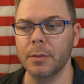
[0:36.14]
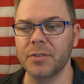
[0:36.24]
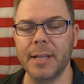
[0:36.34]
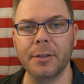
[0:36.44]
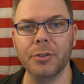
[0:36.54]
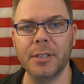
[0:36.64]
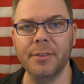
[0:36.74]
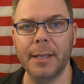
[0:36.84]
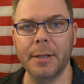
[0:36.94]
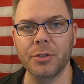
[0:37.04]
standard
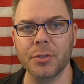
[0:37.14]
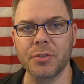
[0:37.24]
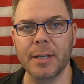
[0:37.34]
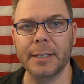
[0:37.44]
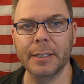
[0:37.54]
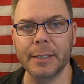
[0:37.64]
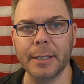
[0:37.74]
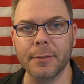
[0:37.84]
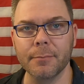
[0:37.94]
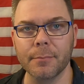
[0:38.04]
deviations I can
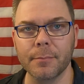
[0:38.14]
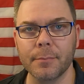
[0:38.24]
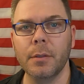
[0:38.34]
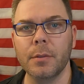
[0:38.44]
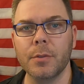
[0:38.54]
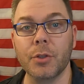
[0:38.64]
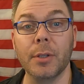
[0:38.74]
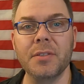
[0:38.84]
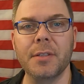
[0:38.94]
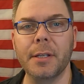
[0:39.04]
get. So
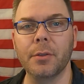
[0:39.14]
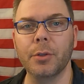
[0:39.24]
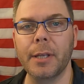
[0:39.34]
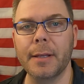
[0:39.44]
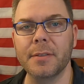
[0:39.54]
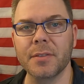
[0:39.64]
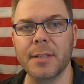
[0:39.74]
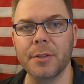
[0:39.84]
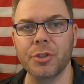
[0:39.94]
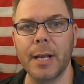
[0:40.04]
let's take a look at this
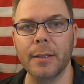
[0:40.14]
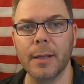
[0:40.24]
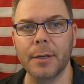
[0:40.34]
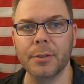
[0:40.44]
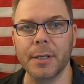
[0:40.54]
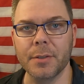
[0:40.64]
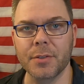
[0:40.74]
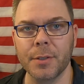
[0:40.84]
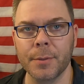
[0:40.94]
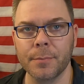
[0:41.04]
10-shot ladder
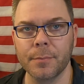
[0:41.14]
test.